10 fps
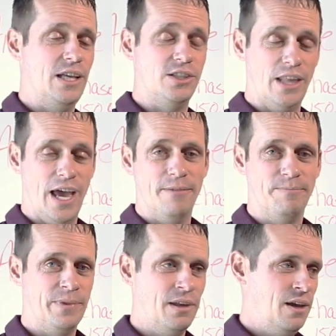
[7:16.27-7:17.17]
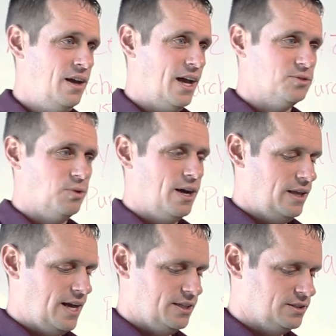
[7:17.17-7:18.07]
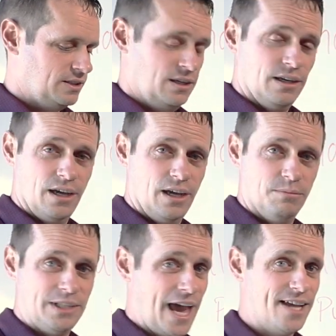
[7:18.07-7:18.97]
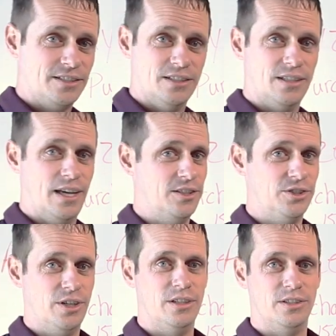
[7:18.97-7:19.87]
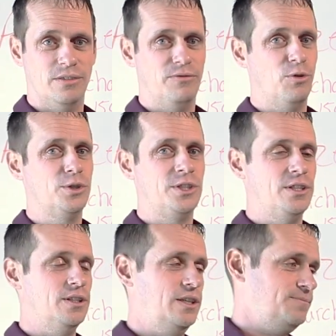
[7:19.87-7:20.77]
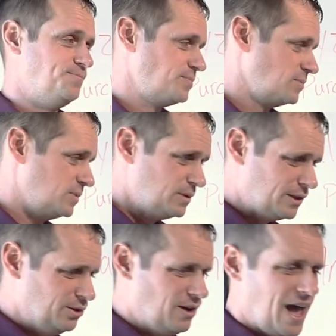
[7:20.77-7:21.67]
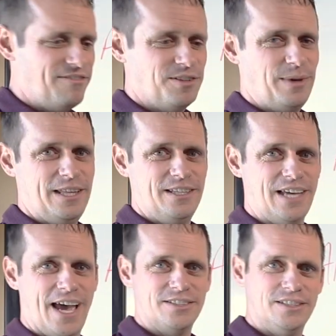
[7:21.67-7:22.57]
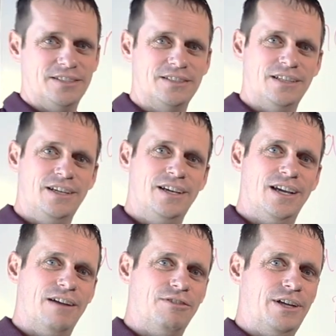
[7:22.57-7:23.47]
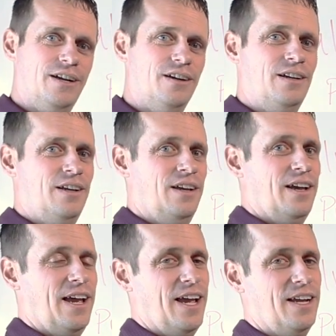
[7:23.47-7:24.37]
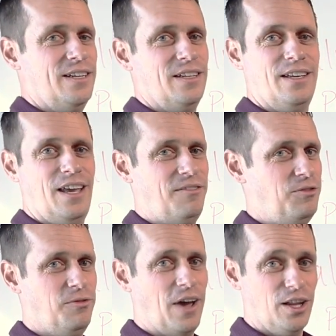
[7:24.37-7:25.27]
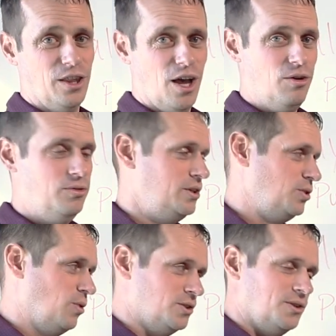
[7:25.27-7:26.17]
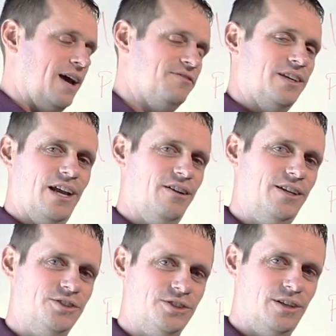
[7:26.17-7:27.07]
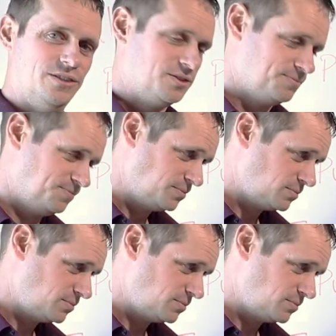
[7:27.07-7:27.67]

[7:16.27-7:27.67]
into that, as well as taxes and insurance. Unfortunately, you have to pay the taxes every year, and if you've got a loan, you also have to carry insurance.